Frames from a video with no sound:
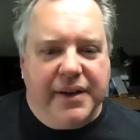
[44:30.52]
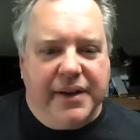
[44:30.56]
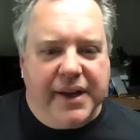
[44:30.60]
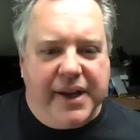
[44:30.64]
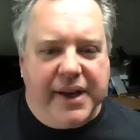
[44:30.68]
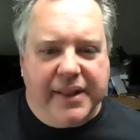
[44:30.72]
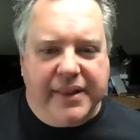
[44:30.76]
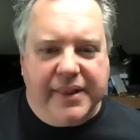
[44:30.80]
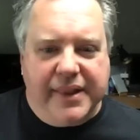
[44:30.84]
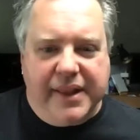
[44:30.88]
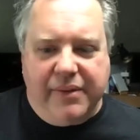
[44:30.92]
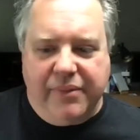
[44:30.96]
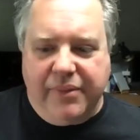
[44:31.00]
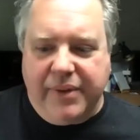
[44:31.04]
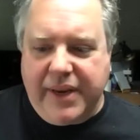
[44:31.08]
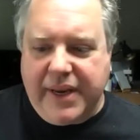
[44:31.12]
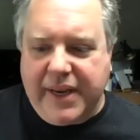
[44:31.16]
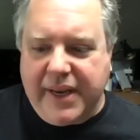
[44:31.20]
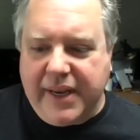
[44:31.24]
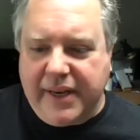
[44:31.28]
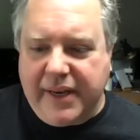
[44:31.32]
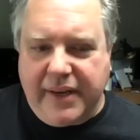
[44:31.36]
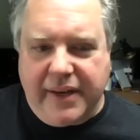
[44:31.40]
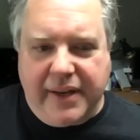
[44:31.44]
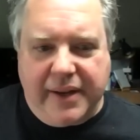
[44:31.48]
and that we
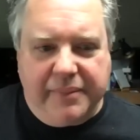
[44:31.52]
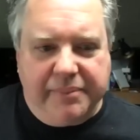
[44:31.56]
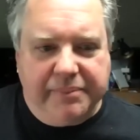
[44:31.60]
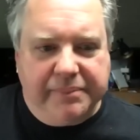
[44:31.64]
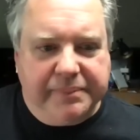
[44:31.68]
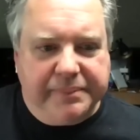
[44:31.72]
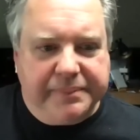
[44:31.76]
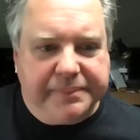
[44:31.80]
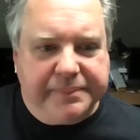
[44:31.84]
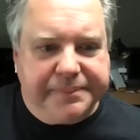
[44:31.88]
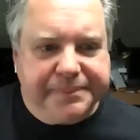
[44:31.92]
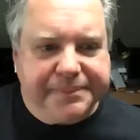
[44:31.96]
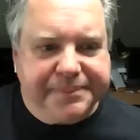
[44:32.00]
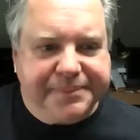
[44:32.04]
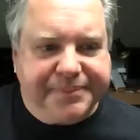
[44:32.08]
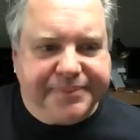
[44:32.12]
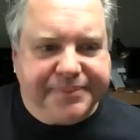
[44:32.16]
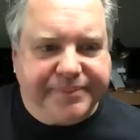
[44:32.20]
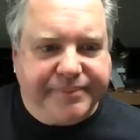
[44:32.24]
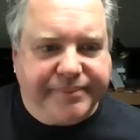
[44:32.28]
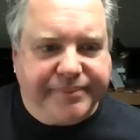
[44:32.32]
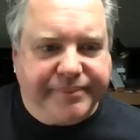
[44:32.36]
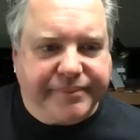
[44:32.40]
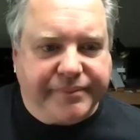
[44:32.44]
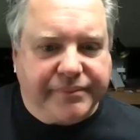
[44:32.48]
can, um,
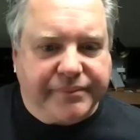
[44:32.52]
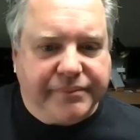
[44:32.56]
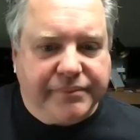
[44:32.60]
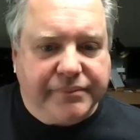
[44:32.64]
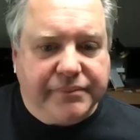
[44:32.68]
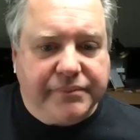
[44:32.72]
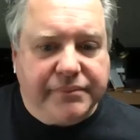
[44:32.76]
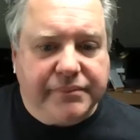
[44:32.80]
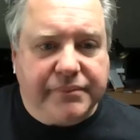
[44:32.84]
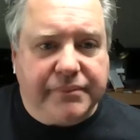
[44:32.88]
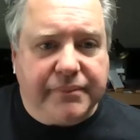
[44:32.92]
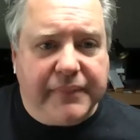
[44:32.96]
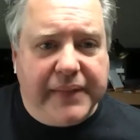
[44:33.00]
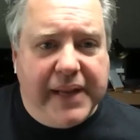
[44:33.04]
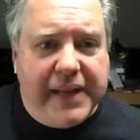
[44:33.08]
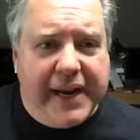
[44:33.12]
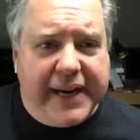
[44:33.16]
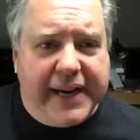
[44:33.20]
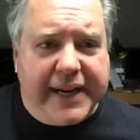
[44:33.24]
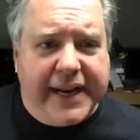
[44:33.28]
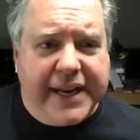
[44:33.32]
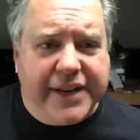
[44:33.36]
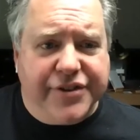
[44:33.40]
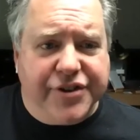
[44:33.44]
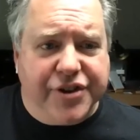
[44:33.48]
I
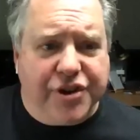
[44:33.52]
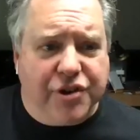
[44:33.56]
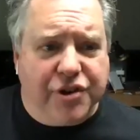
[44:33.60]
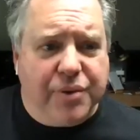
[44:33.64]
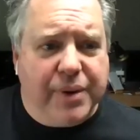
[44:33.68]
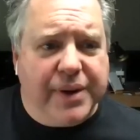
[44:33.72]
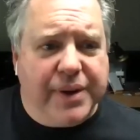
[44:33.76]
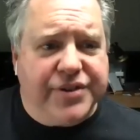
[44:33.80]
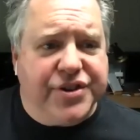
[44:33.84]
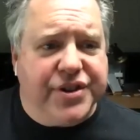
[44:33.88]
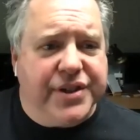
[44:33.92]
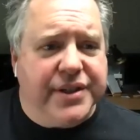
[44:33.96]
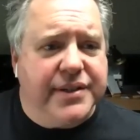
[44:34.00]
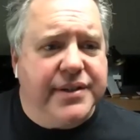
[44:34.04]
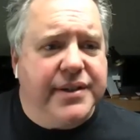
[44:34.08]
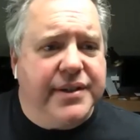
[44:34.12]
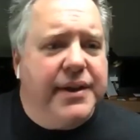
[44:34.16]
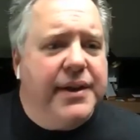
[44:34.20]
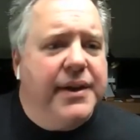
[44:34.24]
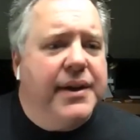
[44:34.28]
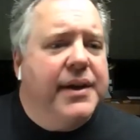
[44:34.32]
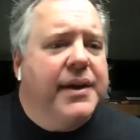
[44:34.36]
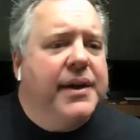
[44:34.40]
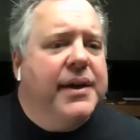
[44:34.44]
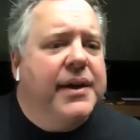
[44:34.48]
can answer your questions.
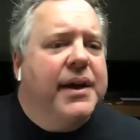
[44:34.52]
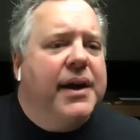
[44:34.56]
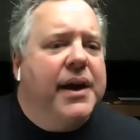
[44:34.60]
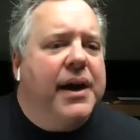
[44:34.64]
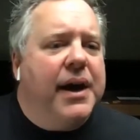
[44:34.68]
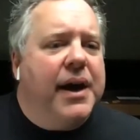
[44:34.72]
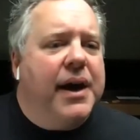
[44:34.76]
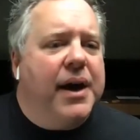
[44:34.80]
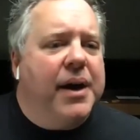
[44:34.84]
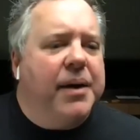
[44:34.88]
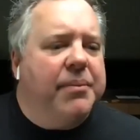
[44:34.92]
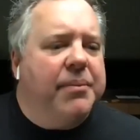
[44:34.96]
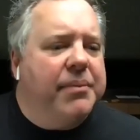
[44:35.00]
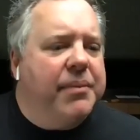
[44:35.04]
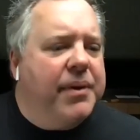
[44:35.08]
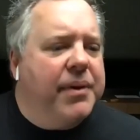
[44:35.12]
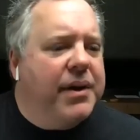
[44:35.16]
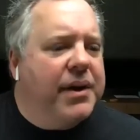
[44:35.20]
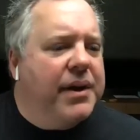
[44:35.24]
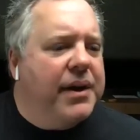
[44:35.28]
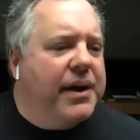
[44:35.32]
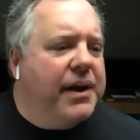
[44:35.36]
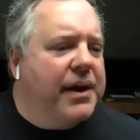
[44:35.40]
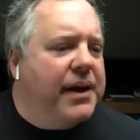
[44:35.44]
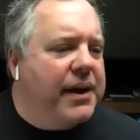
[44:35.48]
Um,
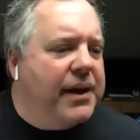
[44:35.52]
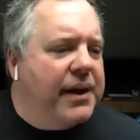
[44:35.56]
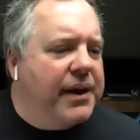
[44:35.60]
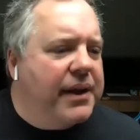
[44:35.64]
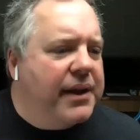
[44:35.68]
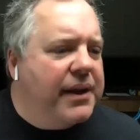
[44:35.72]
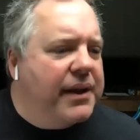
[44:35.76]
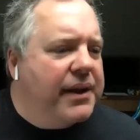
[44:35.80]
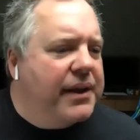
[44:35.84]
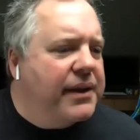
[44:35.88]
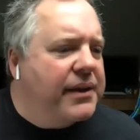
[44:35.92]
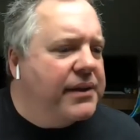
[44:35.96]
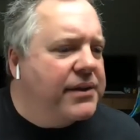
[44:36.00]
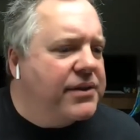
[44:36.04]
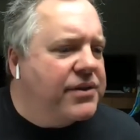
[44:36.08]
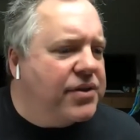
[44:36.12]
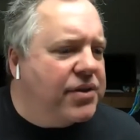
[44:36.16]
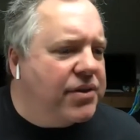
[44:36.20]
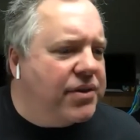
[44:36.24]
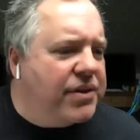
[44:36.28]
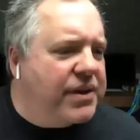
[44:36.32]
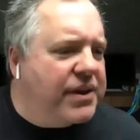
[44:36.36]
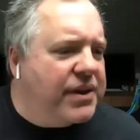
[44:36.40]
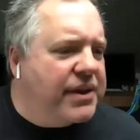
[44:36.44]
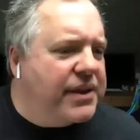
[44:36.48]
uh, so
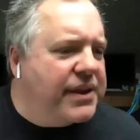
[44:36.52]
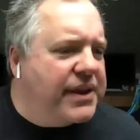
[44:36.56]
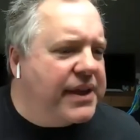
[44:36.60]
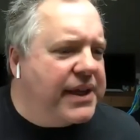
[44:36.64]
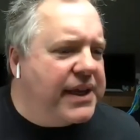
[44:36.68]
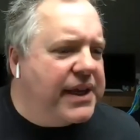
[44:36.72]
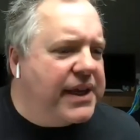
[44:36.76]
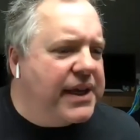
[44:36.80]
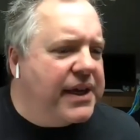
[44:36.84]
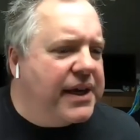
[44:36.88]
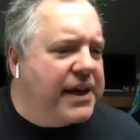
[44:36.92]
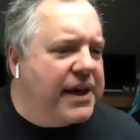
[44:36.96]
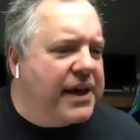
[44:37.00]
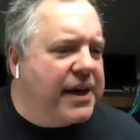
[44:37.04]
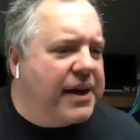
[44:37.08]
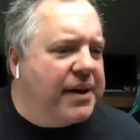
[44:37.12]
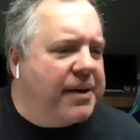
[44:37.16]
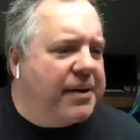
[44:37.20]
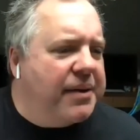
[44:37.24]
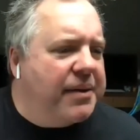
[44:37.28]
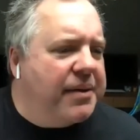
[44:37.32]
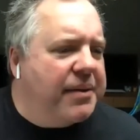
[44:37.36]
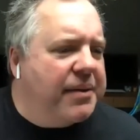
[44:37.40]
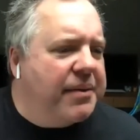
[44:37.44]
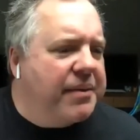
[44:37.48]
the,
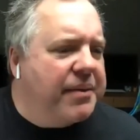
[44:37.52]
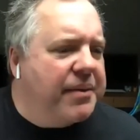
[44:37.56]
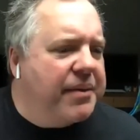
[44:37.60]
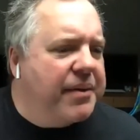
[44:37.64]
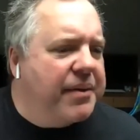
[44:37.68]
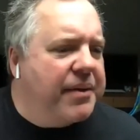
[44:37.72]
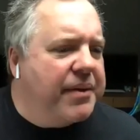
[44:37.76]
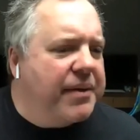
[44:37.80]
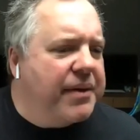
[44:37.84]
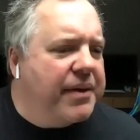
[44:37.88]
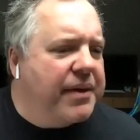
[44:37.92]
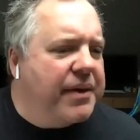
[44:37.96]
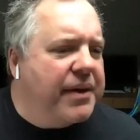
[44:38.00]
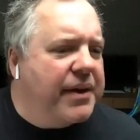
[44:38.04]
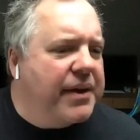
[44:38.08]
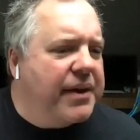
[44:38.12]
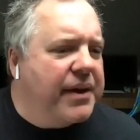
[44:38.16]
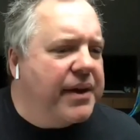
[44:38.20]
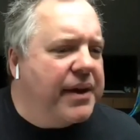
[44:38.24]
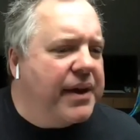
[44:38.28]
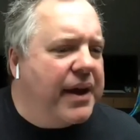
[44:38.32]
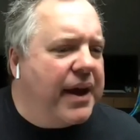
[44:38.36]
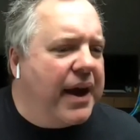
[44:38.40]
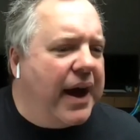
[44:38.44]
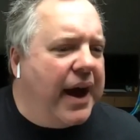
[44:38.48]
uh,
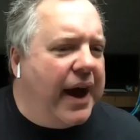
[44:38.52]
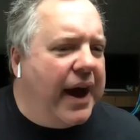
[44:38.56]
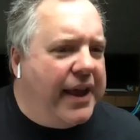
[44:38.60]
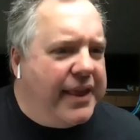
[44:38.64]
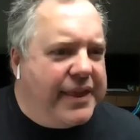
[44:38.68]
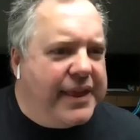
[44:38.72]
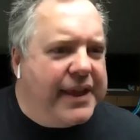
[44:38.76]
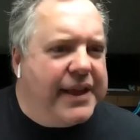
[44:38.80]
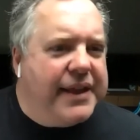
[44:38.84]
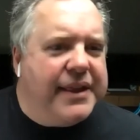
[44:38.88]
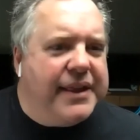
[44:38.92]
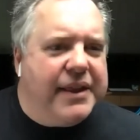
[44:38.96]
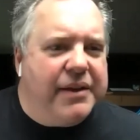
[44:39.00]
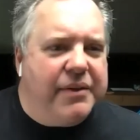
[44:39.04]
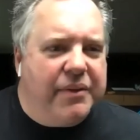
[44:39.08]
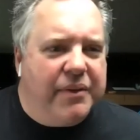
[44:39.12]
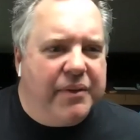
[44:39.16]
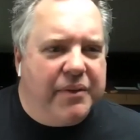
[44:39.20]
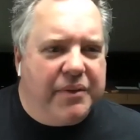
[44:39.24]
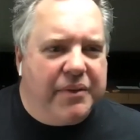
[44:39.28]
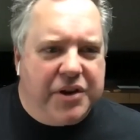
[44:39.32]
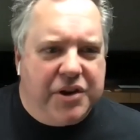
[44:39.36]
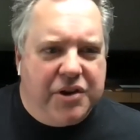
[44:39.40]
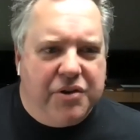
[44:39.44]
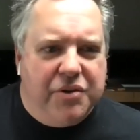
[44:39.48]
I think that
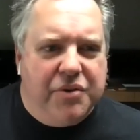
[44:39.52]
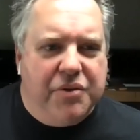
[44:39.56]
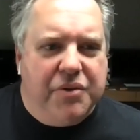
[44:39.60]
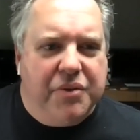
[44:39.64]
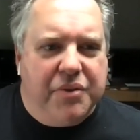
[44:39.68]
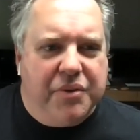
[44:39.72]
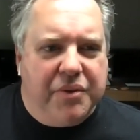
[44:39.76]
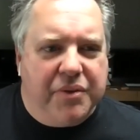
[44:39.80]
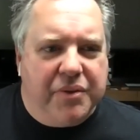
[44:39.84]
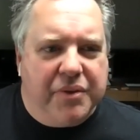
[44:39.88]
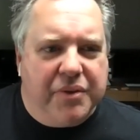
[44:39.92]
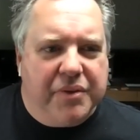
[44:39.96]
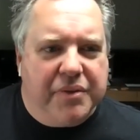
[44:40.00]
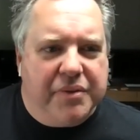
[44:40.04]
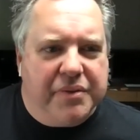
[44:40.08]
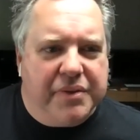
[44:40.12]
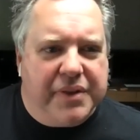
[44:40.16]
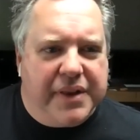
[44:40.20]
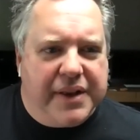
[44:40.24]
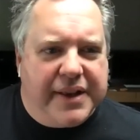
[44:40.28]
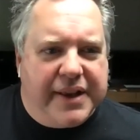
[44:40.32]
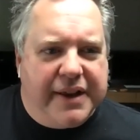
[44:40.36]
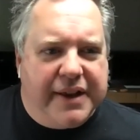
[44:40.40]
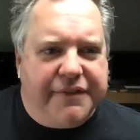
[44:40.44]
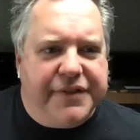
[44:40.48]
you,
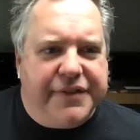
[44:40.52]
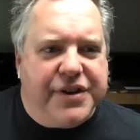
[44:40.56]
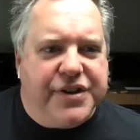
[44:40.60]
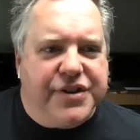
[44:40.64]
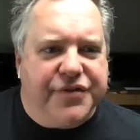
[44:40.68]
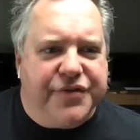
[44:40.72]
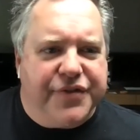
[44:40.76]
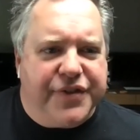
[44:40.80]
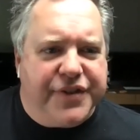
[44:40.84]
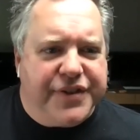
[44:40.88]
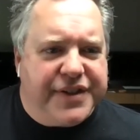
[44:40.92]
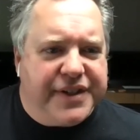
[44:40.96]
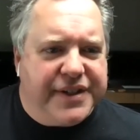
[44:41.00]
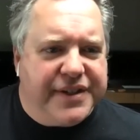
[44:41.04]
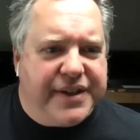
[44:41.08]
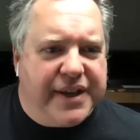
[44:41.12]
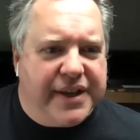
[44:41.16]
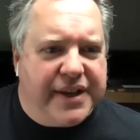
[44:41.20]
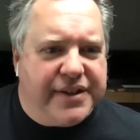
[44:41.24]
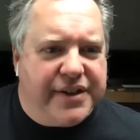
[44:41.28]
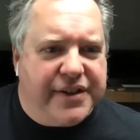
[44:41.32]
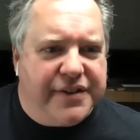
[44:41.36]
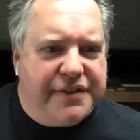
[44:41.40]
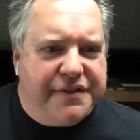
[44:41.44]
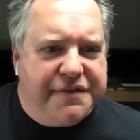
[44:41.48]
the definition for
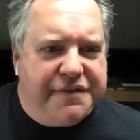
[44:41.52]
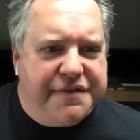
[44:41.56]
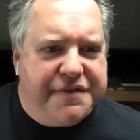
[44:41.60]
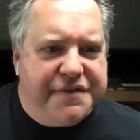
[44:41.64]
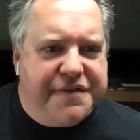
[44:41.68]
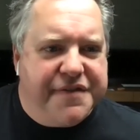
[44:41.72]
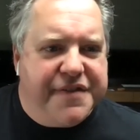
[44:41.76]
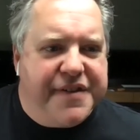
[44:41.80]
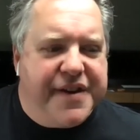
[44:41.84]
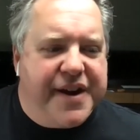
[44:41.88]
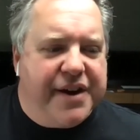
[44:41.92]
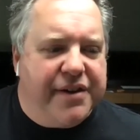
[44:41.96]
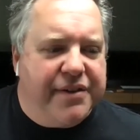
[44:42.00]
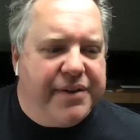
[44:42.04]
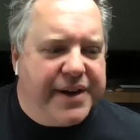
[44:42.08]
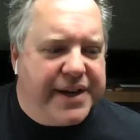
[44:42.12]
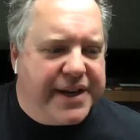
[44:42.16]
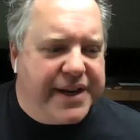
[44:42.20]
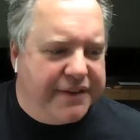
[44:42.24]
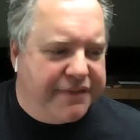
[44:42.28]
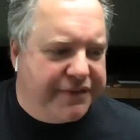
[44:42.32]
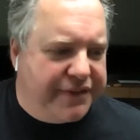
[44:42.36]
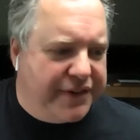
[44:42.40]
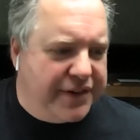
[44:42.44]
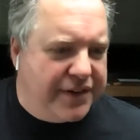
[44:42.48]
success is very
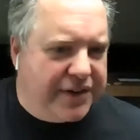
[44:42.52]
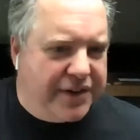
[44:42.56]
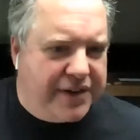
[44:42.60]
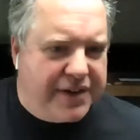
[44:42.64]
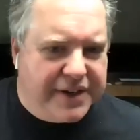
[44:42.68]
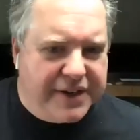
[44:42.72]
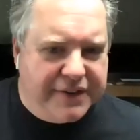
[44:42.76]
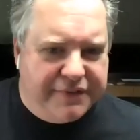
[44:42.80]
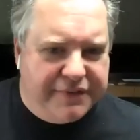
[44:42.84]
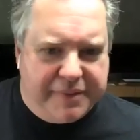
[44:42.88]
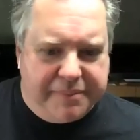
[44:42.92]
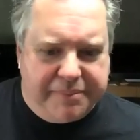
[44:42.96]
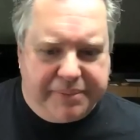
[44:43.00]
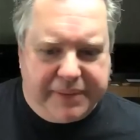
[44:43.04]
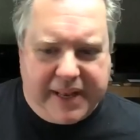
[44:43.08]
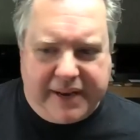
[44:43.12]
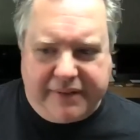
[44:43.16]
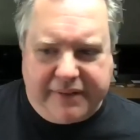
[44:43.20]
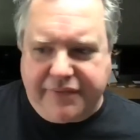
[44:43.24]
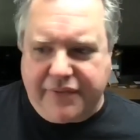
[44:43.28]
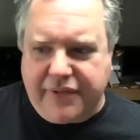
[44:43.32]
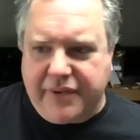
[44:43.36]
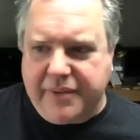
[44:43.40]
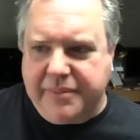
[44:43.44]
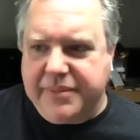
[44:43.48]
different on different
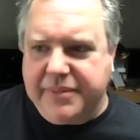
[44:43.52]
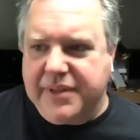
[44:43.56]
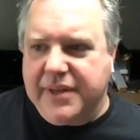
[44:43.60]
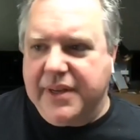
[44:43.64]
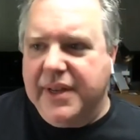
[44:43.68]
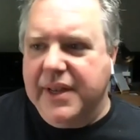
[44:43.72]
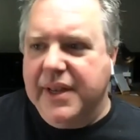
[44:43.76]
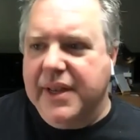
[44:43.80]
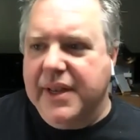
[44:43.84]
platforms.